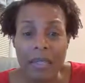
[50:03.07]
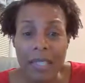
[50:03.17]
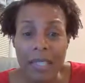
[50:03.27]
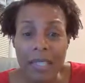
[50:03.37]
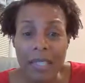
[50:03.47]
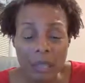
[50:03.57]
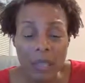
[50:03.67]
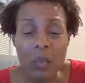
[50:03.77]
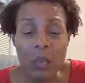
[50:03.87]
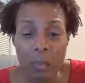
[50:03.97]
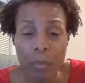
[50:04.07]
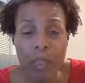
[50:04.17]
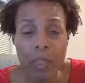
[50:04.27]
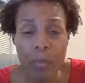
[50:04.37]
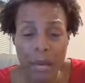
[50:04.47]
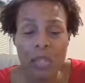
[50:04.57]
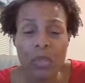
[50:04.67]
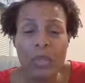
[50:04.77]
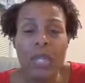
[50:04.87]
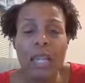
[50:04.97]
if you put your mind
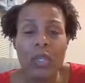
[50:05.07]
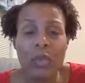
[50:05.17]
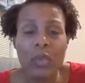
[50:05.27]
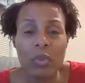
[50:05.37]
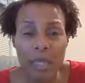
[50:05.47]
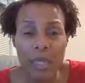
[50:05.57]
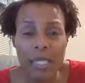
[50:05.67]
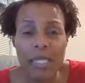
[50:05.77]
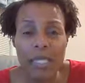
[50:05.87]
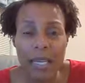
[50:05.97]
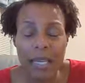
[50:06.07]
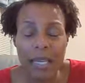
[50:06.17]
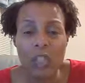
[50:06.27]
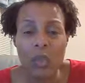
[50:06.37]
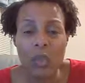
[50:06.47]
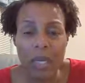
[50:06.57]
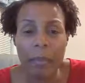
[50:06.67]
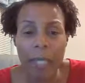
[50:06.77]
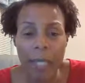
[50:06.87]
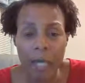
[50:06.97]
to it and you really decide that you want to
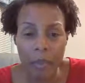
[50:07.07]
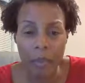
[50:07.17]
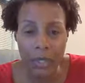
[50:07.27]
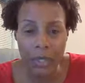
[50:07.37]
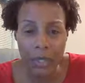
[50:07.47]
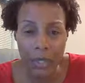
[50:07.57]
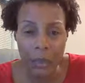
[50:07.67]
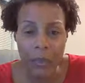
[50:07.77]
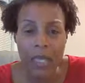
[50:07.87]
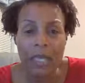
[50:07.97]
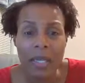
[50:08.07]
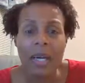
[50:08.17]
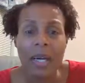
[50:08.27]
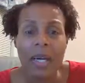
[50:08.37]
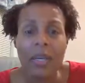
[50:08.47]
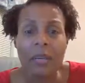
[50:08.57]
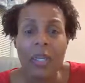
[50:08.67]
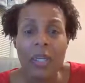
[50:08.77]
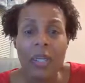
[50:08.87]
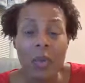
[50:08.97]
be a healthier you, that
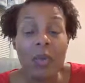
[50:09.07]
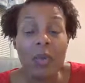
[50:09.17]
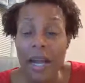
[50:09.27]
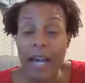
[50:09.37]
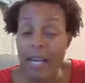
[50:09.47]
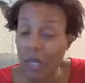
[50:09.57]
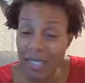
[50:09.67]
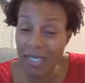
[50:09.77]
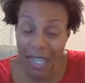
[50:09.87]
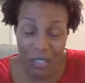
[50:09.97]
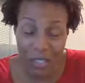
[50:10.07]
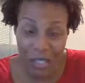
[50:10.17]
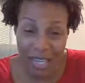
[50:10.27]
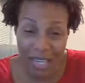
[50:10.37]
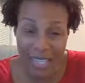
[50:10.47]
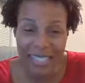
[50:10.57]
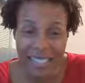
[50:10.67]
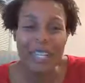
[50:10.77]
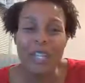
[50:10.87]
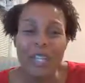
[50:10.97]
you will find ways to exercise,
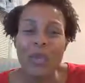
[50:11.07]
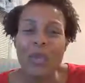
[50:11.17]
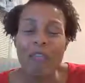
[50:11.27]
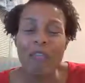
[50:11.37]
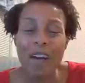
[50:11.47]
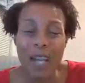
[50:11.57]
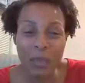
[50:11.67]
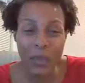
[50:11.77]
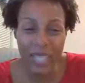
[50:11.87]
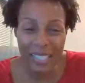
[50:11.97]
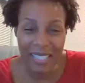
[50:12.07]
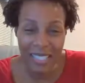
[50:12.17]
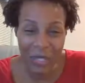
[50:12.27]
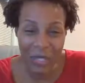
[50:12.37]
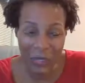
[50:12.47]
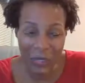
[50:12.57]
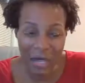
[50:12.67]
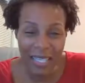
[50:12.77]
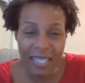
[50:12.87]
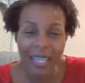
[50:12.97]
you will find ways to eat right,
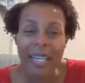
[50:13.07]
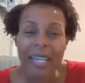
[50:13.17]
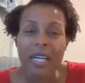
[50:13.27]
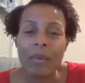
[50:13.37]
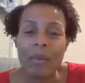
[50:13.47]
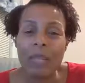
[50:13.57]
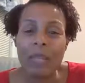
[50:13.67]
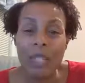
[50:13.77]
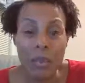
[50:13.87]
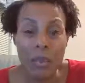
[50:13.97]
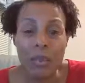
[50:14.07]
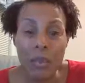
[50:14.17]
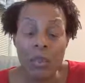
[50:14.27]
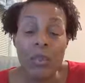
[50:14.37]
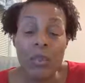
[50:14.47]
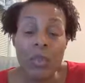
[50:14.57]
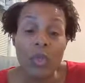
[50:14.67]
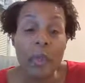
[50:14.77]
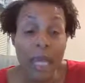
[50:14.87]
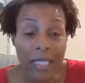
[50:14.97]
and you
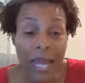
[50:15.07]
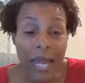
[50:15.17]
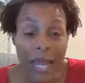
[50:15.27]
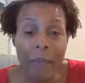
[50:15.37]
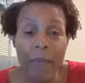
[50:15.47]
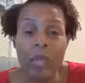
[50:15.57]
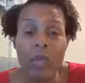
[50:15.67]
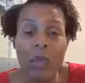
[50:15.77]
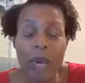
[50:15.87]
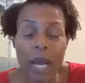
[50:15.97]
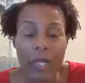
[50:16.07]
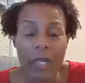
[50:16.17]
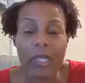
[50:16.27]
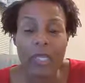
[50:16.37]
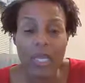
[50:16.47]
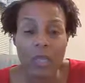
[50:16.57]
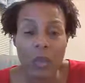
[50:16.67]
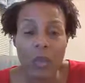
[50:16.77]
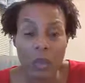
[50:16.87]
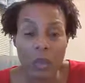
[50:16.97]
make time and you prioritize what
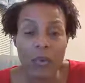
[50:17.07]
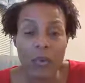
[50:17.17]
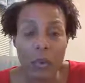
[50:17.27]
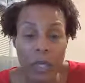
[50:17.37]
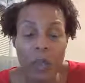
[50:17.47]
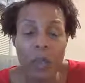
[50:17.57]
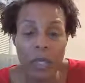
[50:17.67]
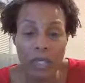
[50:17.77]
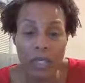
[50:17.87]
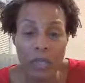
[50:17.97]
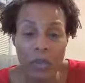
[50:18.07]
you want to do.